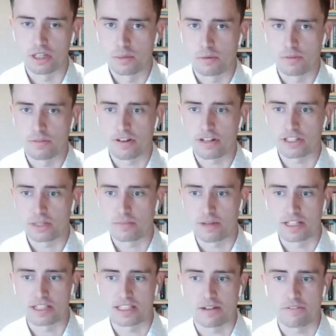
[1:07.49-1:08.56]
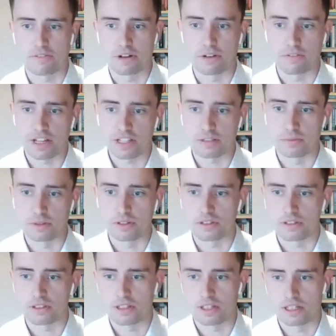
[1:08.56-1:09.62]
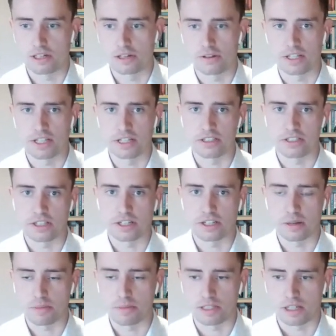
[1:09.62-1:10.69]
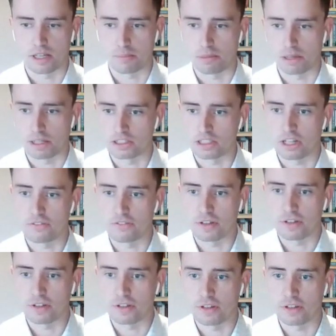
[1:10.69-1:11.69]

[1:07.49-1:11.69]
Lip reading: But we've actually made several investments, including into companies like Plugsurfing,